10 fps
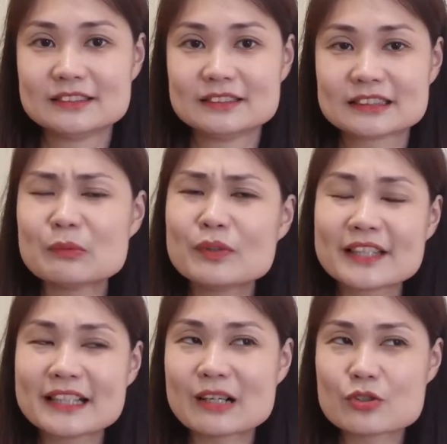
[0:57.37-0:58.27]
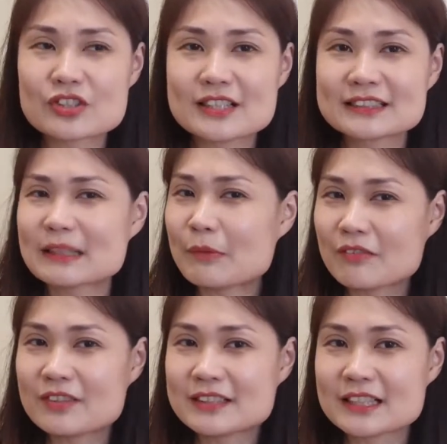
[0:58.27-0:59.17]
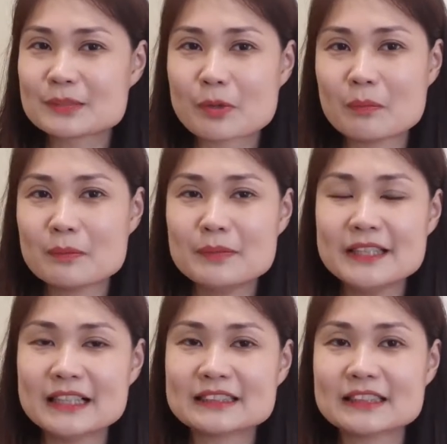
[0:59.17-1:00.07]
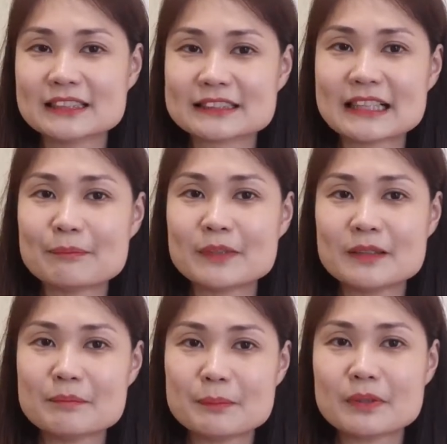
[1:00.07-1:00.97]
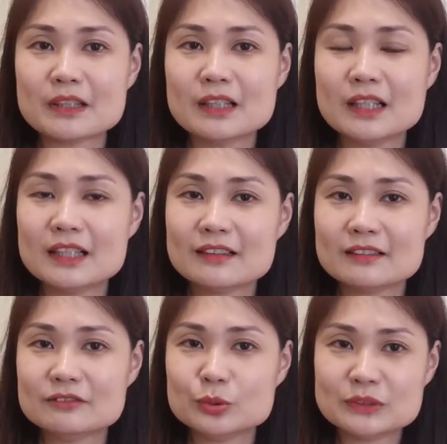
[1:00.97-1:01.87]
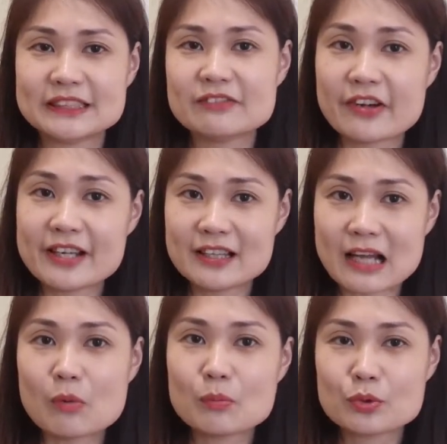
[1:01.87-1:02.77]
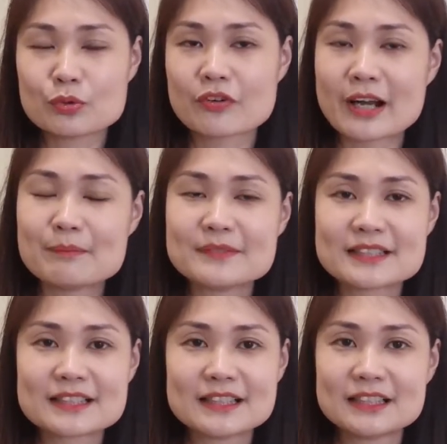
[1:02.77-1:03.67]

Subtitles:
Some working cultures, some offices probably doesn't accept people using very loud monograms,